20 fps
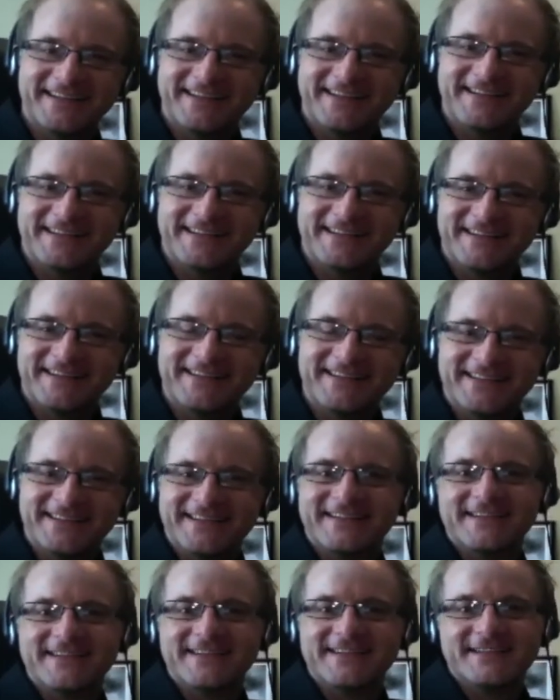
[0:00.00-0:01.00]

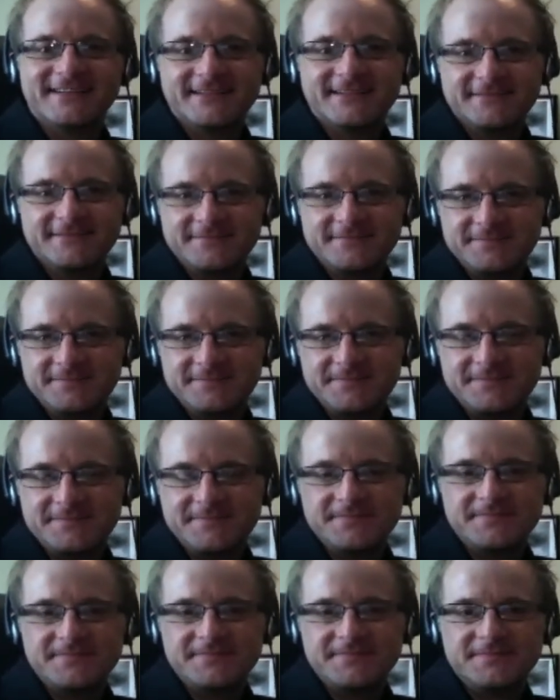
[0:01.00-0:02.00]

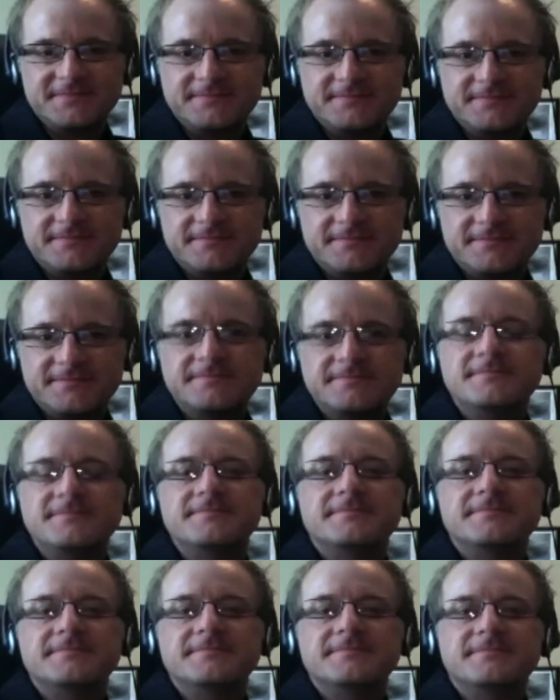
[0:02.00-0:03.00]

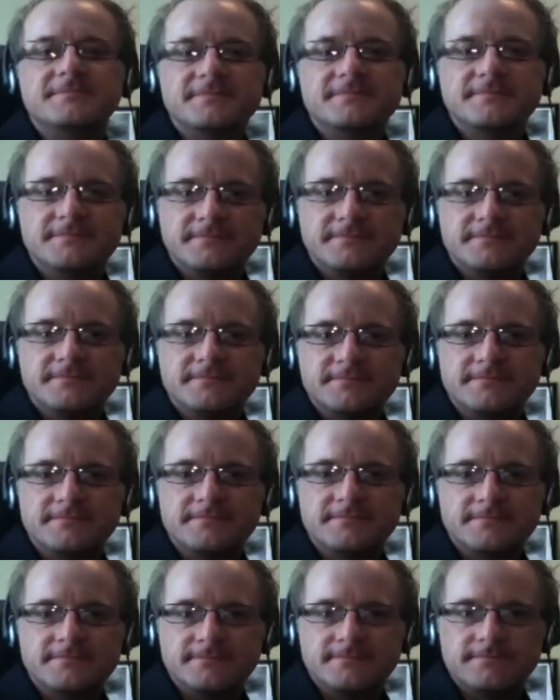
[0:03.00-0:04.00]

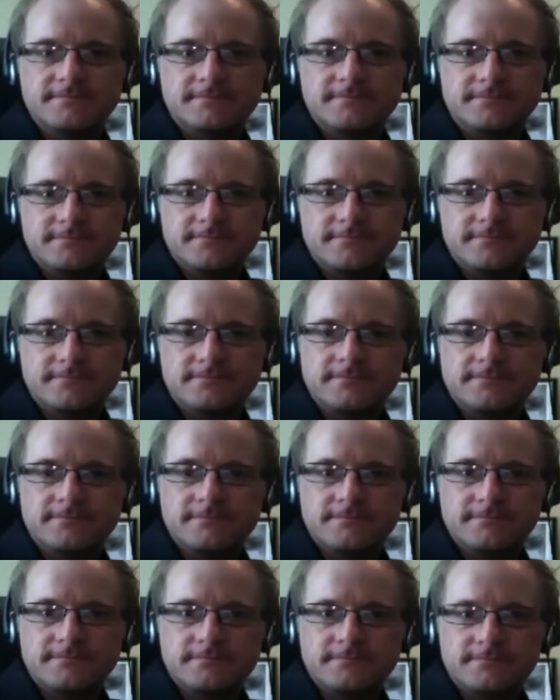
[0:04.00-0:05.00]

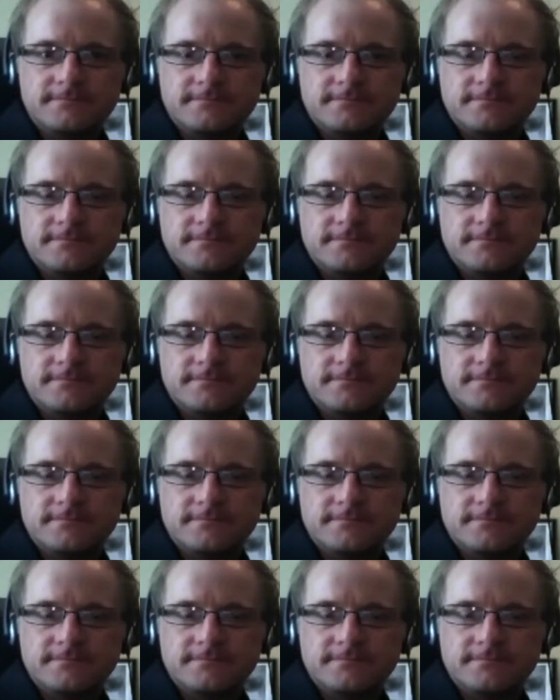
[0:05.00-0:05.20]
This person isn't speaking.